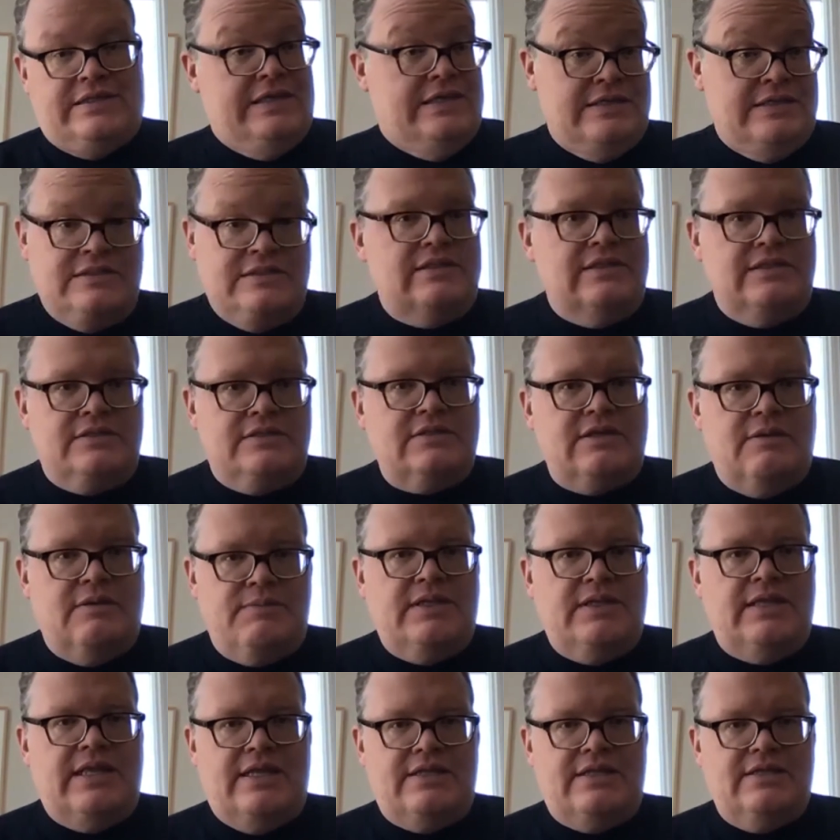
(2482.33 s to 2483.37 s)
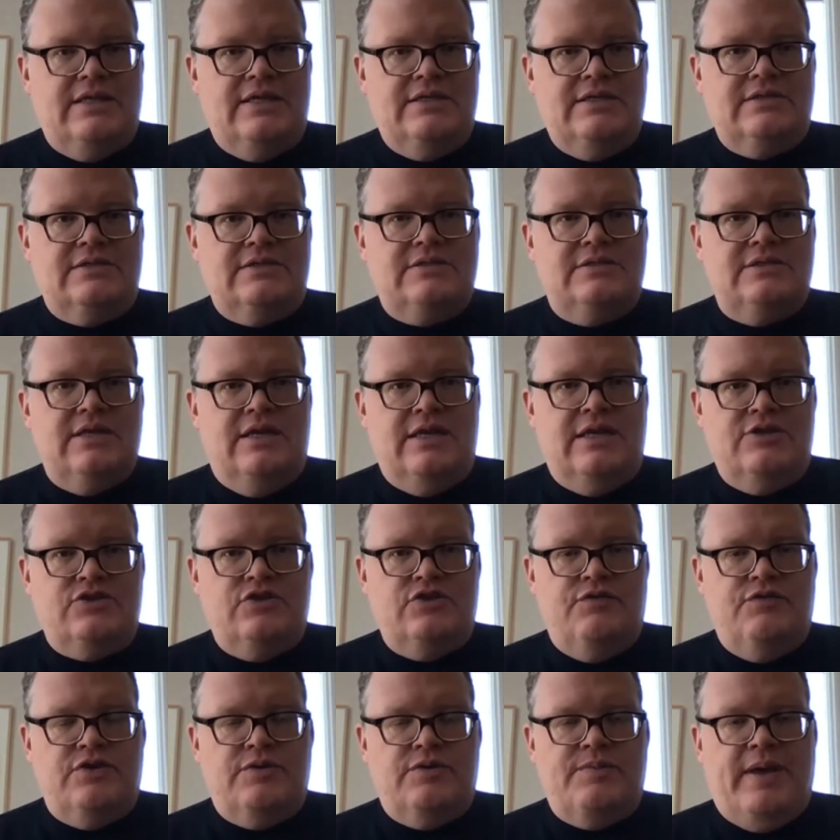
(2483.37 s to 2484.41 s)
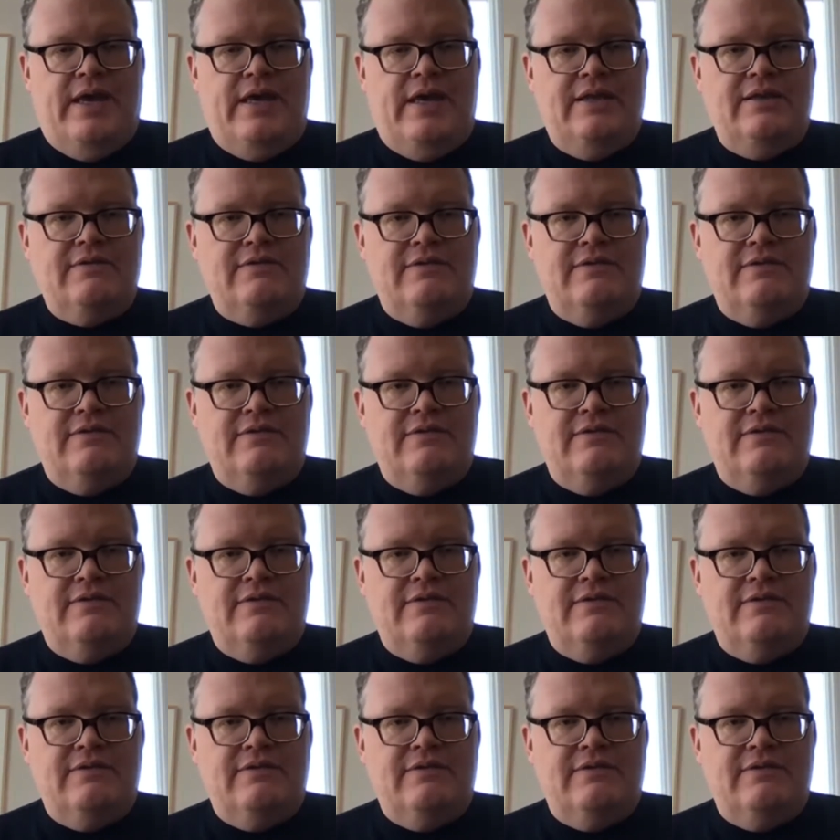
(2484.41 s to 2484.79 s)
Is this something that is an issue for debate?